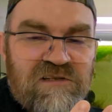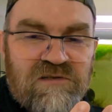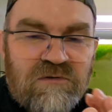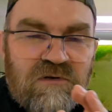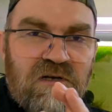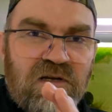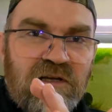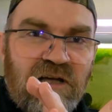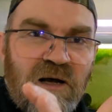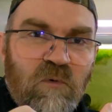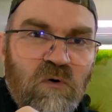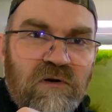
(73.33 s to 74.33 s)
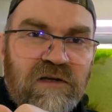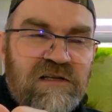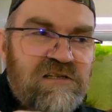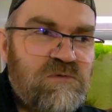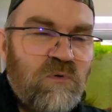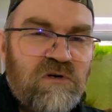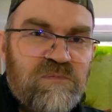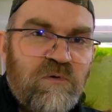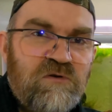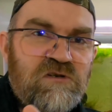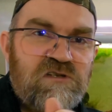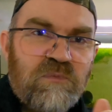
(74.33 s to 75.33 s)
So ammonia is what is
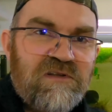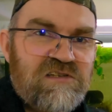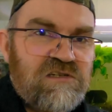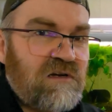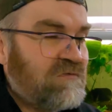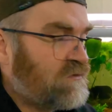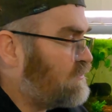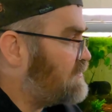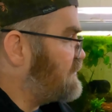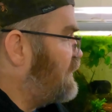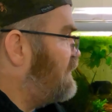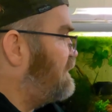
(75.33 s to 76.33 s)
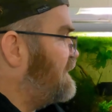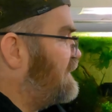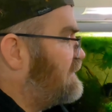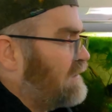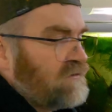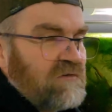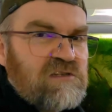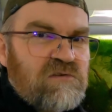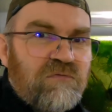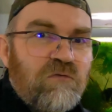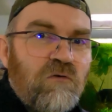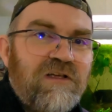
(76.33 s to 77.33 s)
produced when stuff goes off in the tank, right? So
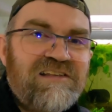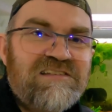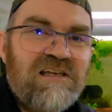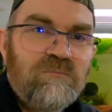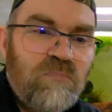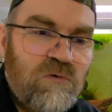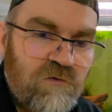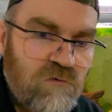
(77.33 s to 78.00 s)
for example,